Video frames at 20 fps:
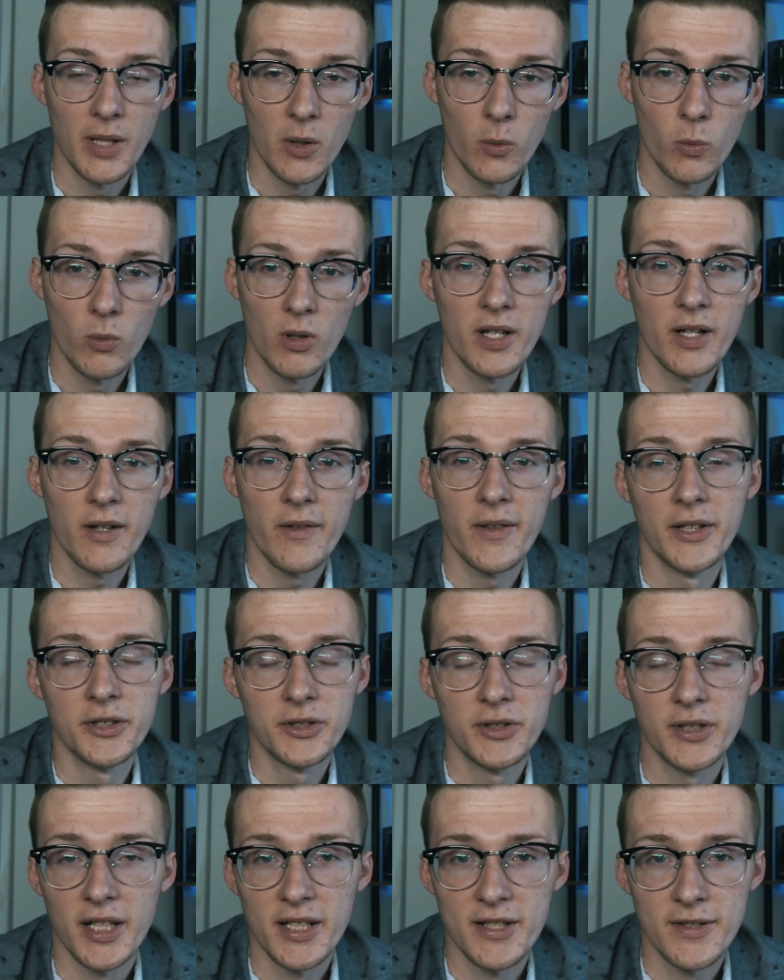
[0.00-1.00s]
But I wanted to
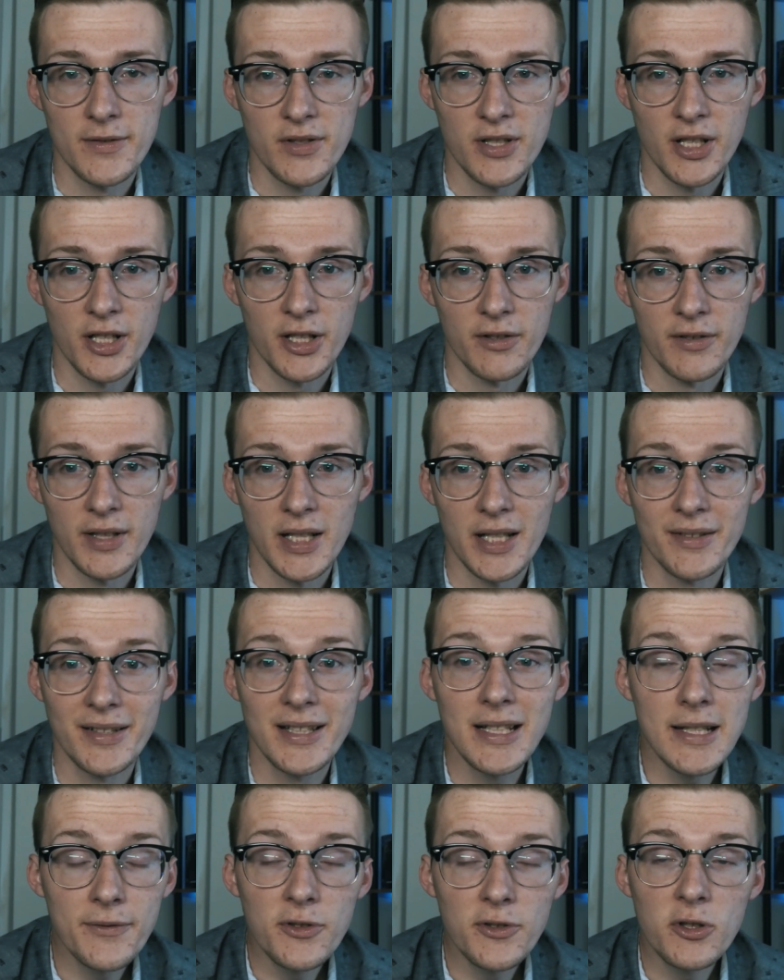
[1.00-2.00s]
thank you guys for sticking around.